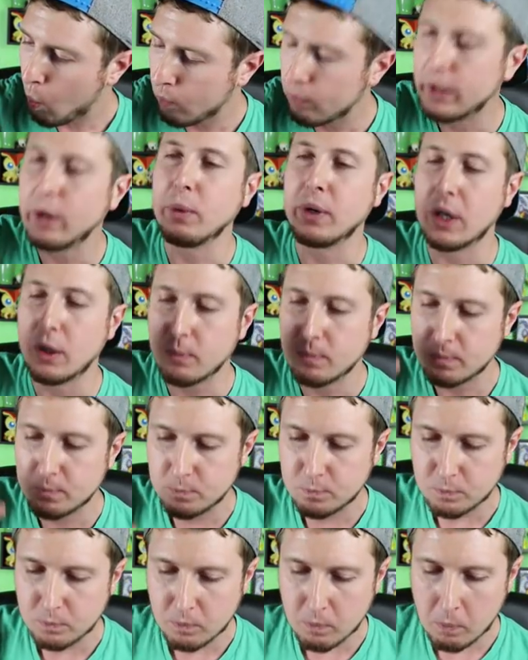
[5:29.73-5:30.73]
There we go.
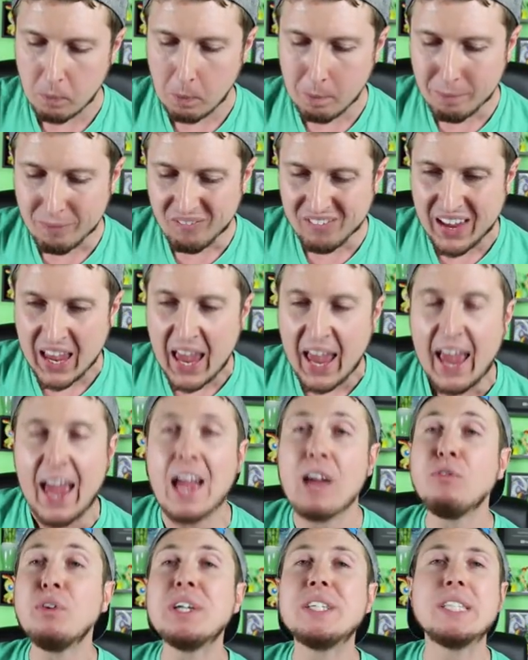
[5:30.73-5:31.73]

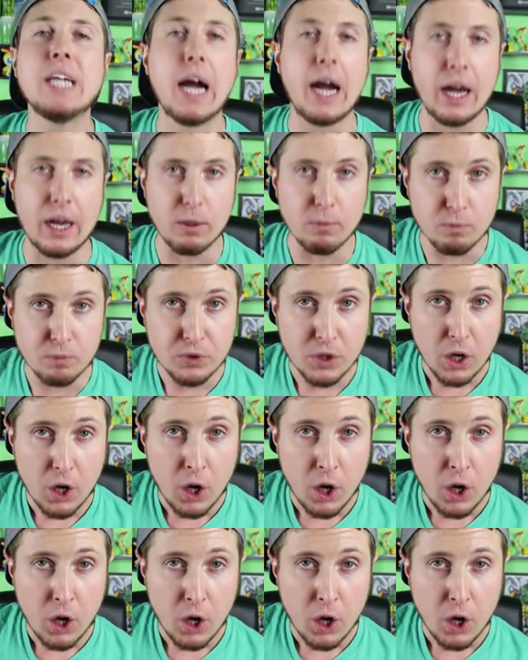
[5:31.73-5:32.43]
Every time,